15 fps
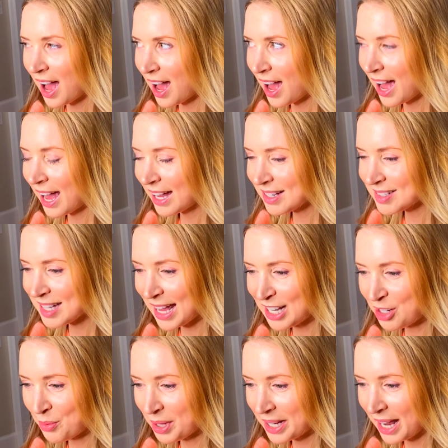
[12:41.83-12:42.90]
has
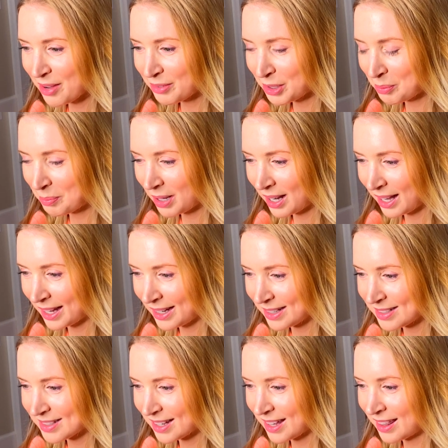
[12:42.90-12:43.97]
anyone ever
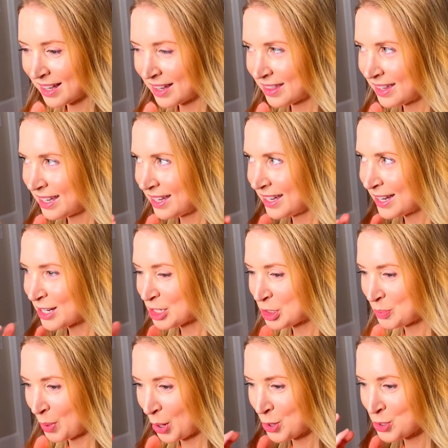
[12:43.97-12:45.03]
complained that the
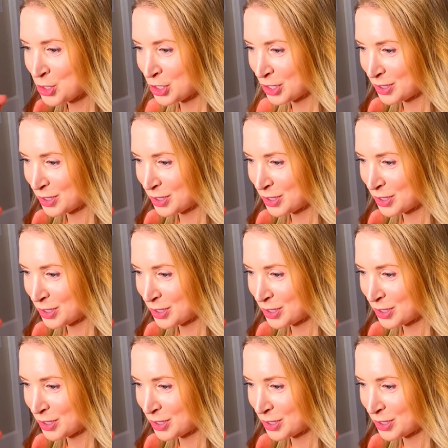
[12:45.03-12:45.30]
exposure